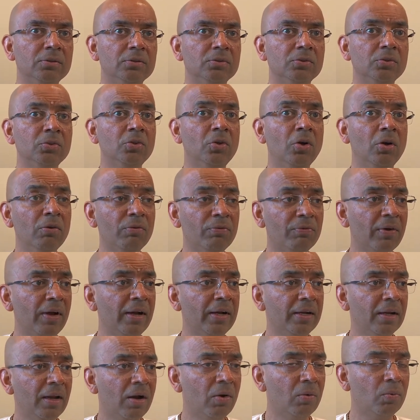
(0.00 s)
So you've got to
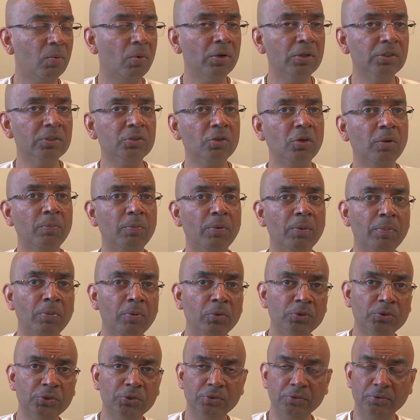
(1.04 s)
find out what is your
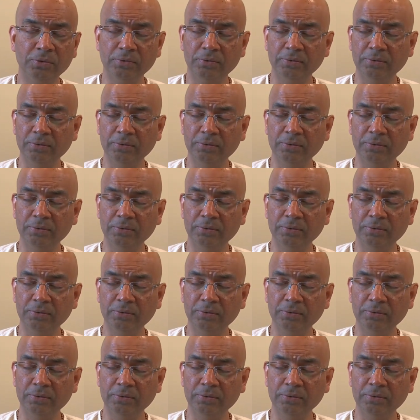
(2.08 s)
proportion.